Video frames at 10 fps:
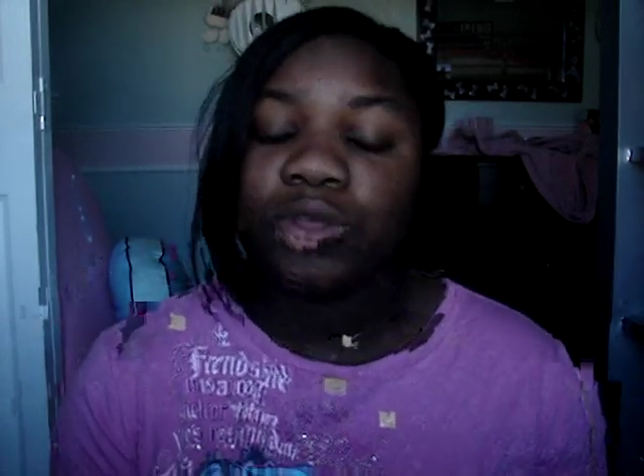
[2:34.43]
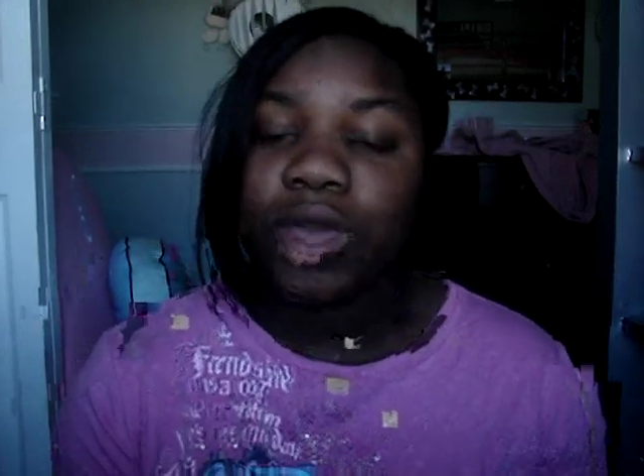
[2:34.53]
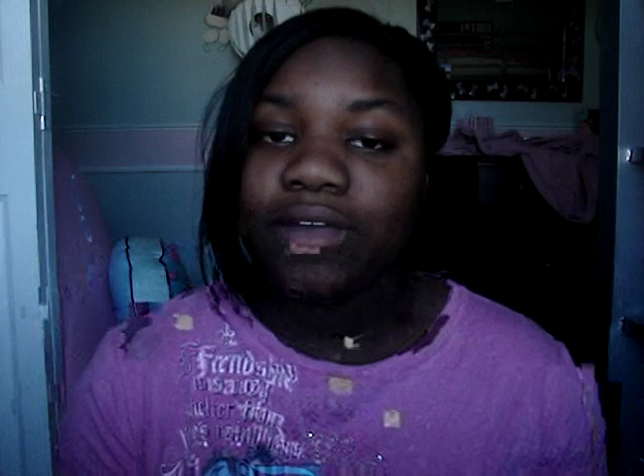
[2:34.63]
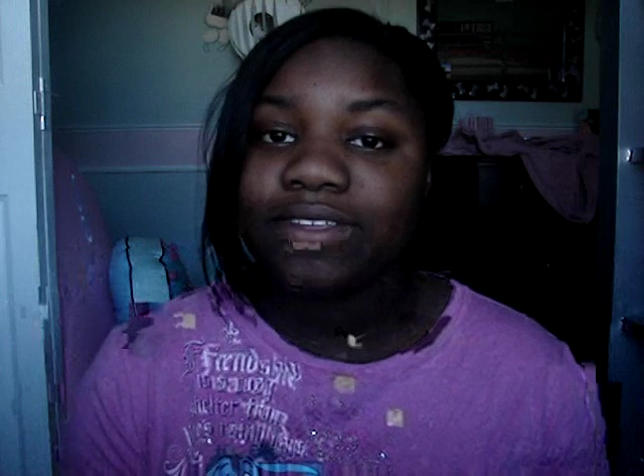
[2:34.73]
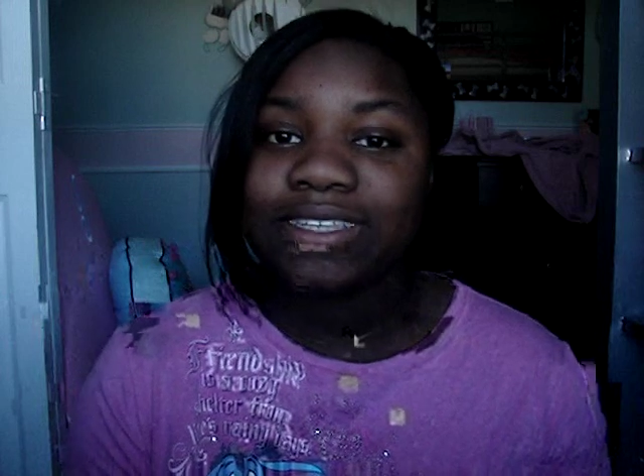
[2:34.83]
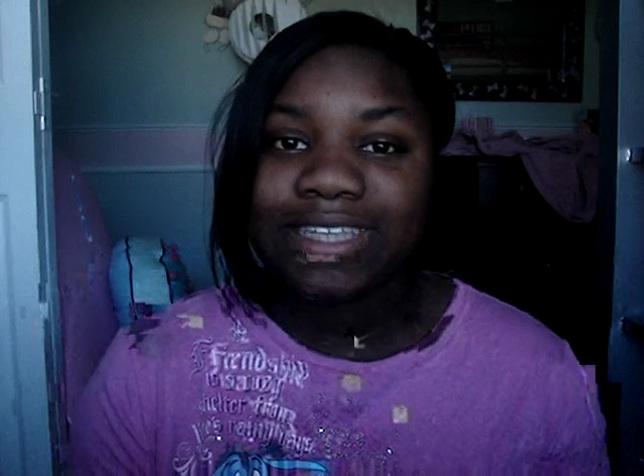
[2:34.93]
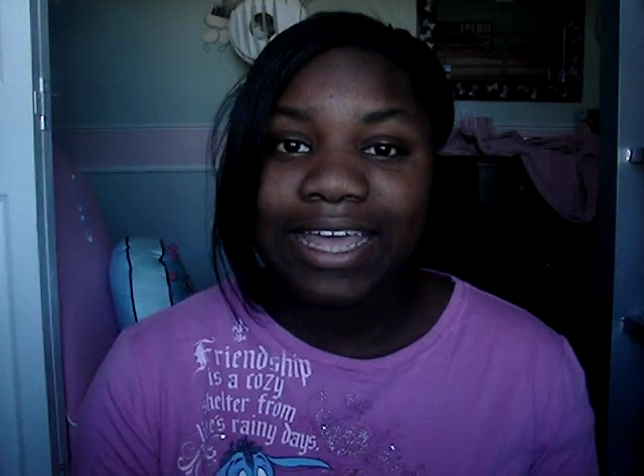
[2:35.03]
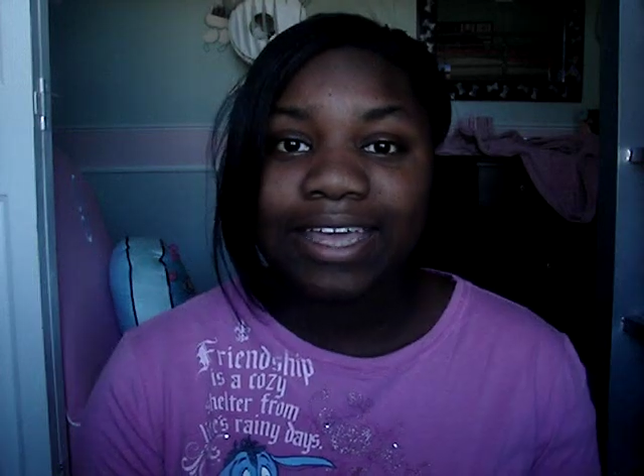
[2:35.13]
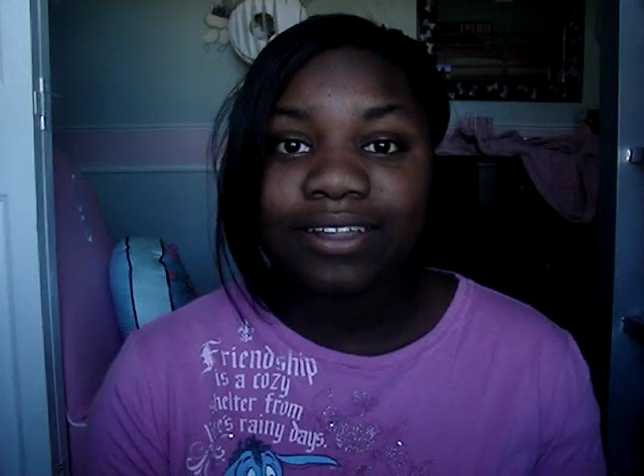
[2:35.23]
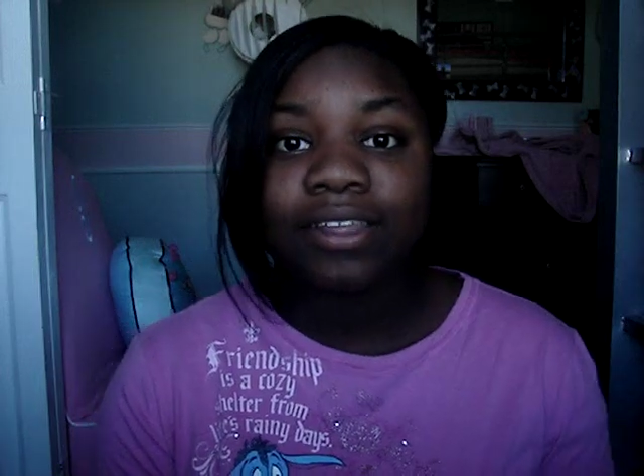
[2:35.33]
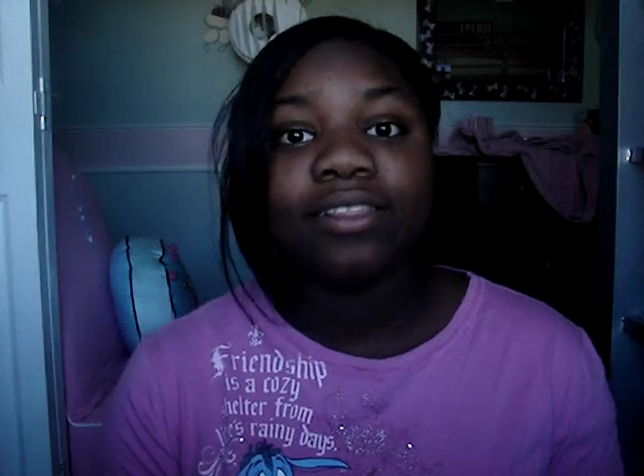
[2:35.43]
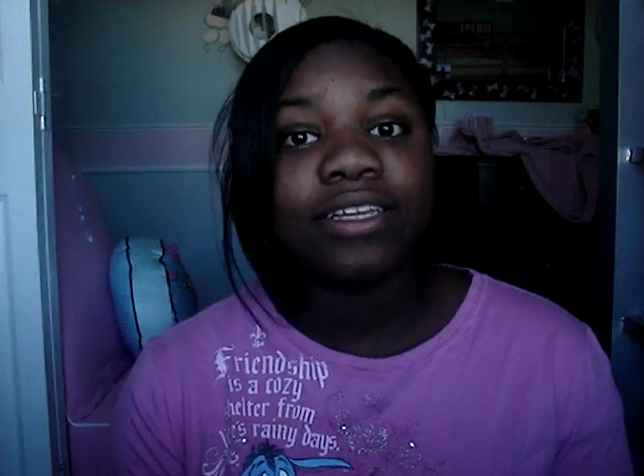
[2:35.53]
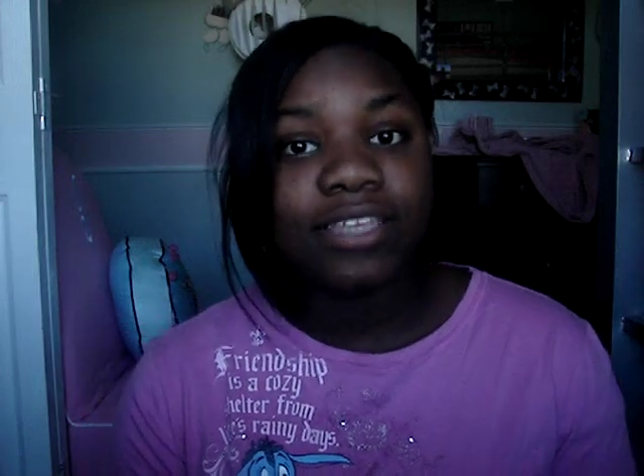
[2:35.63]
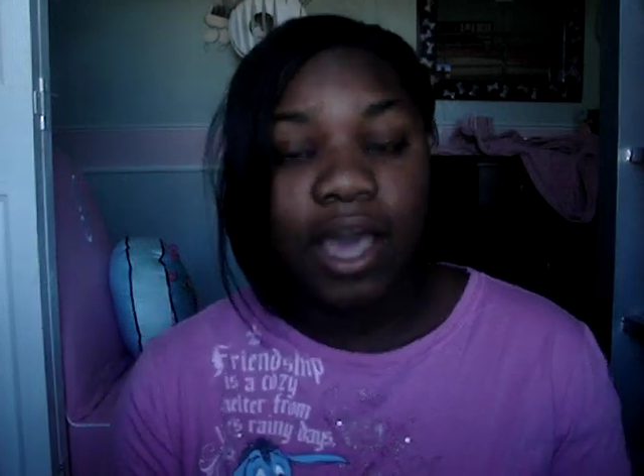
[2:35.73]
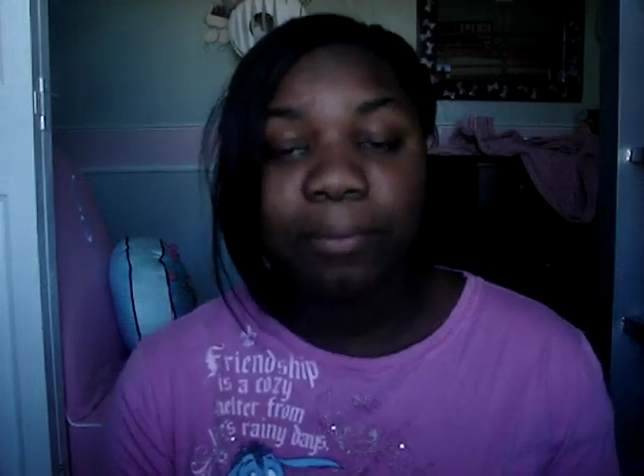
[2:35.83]
You have to state
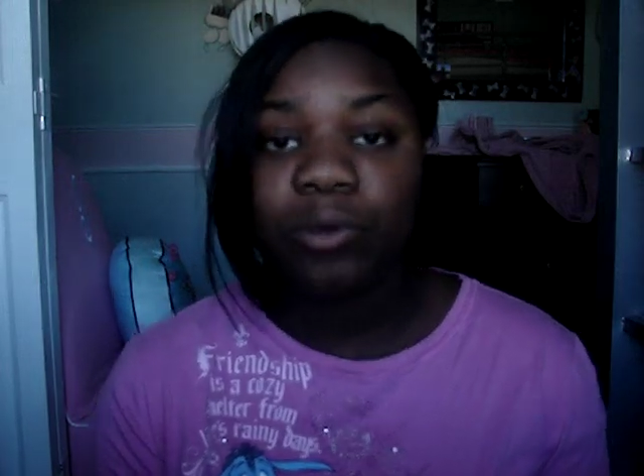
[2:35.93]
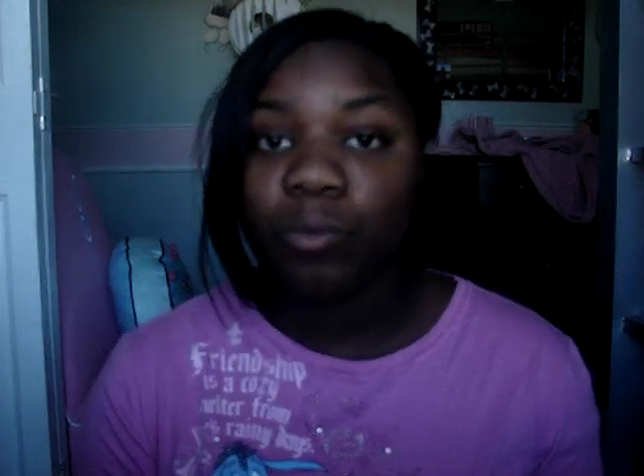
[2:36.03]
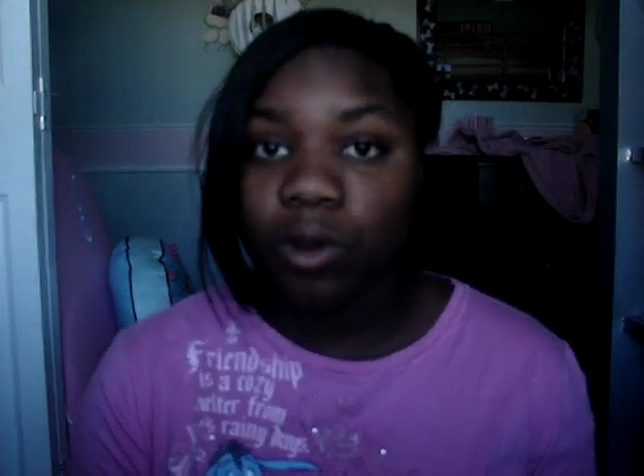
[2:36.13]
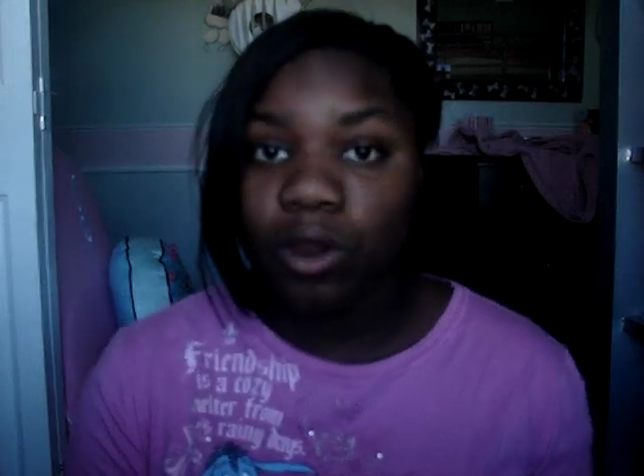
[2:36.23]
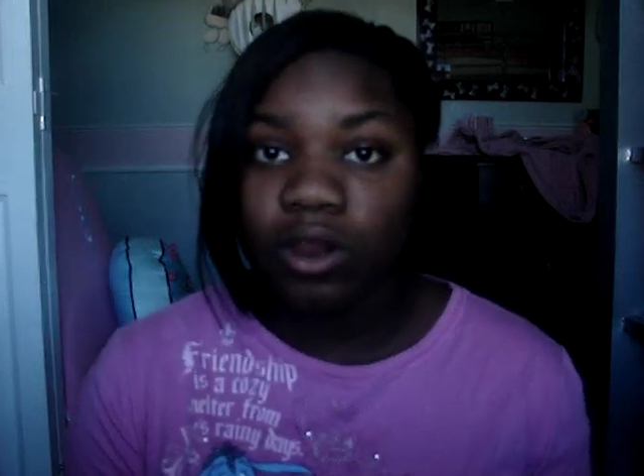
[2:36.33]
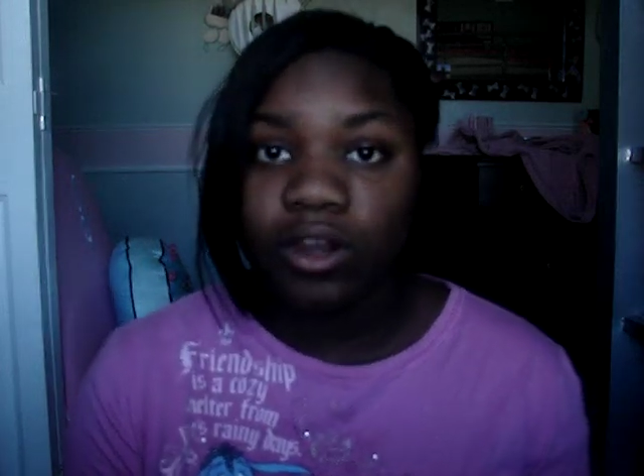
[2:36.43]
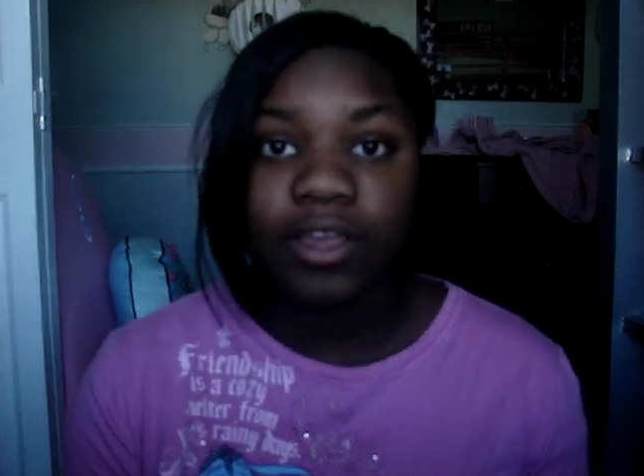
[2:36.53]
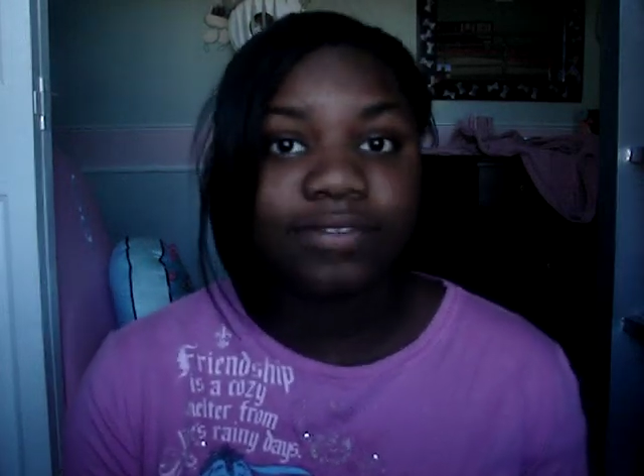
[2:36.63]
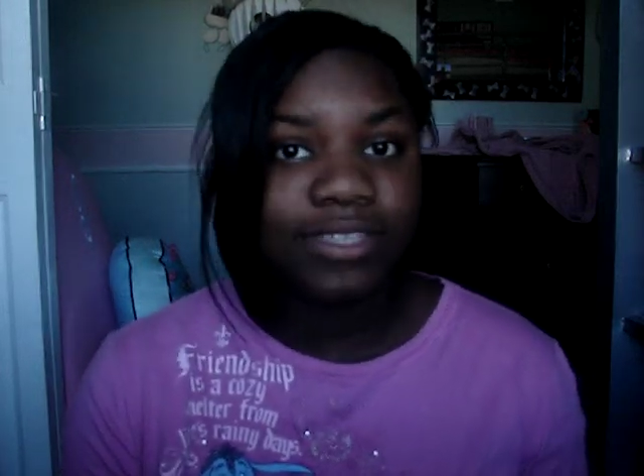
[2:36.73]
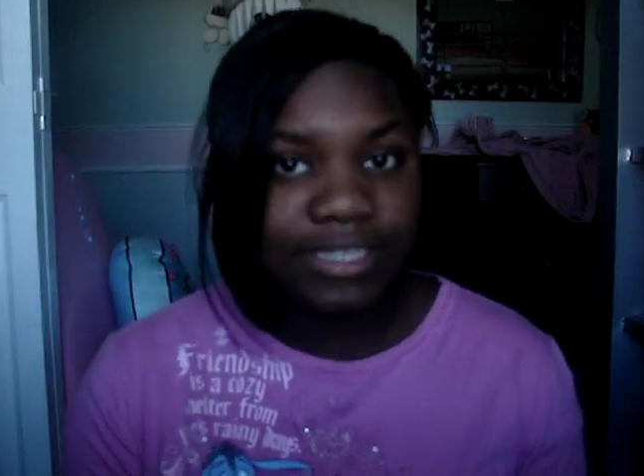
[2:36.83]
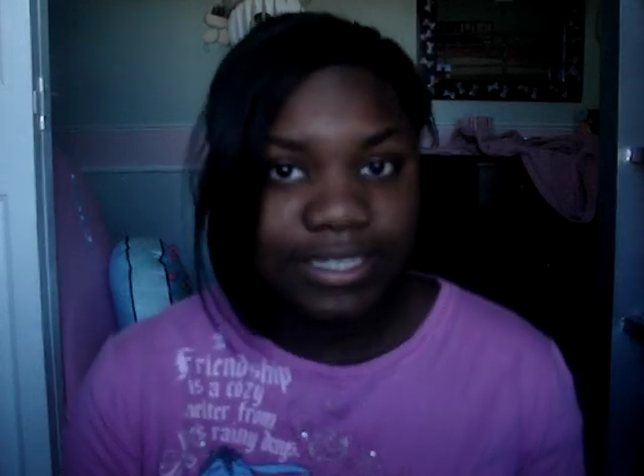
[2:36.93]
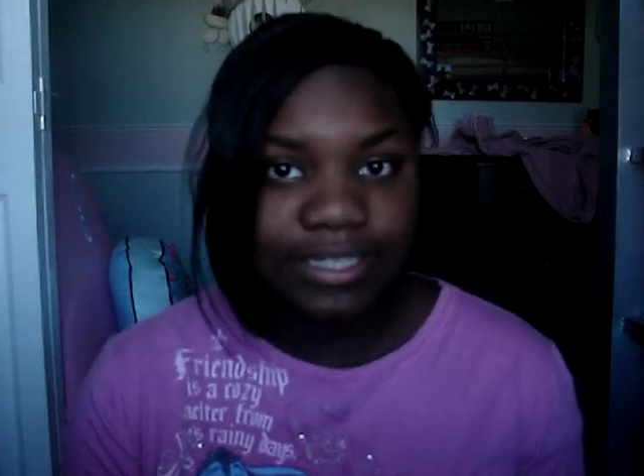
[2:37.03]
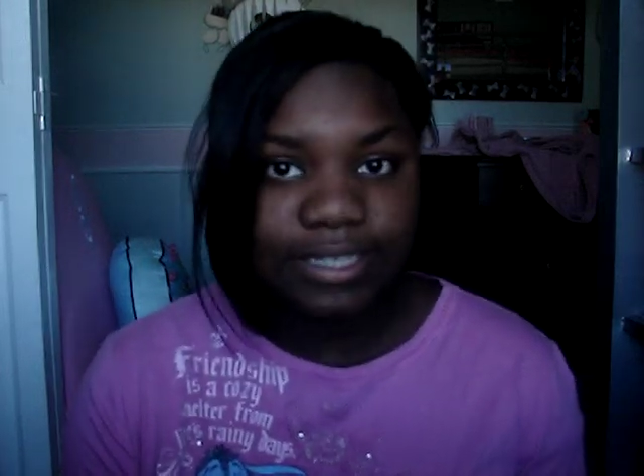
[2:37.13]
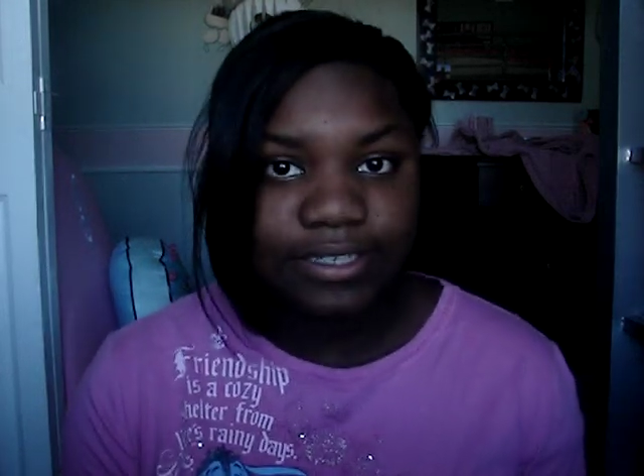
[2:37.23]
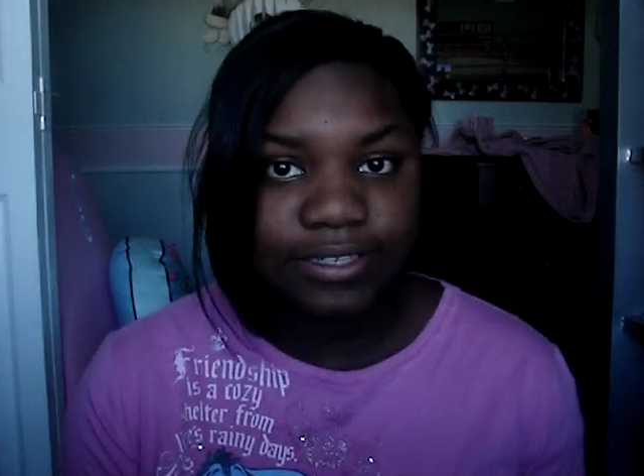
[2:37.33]
the topic word of the
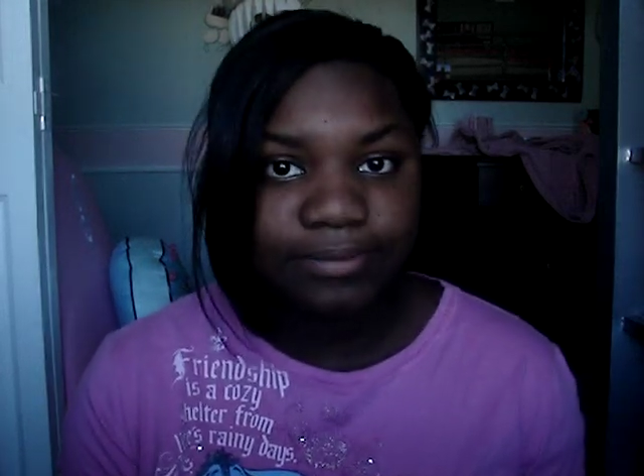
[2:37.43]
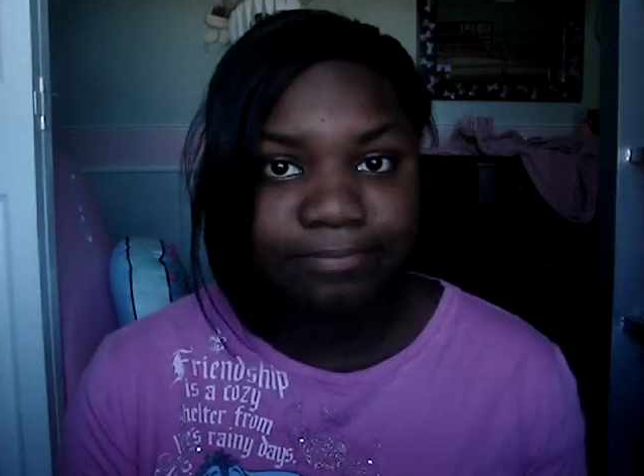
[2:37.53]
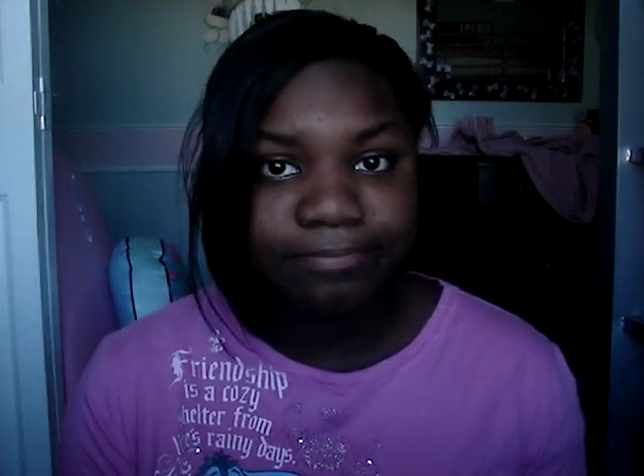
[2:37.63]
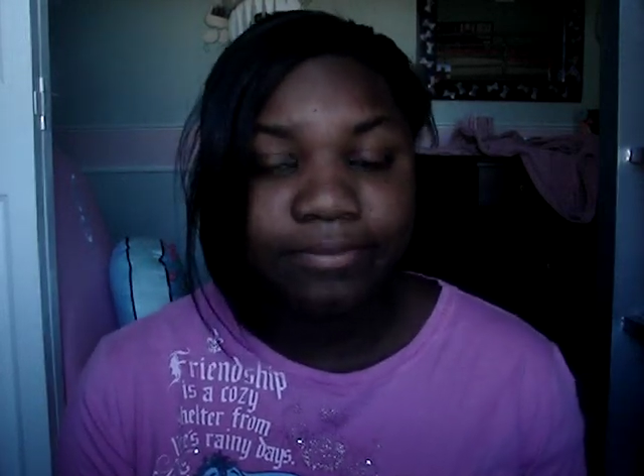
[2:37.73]
sentence.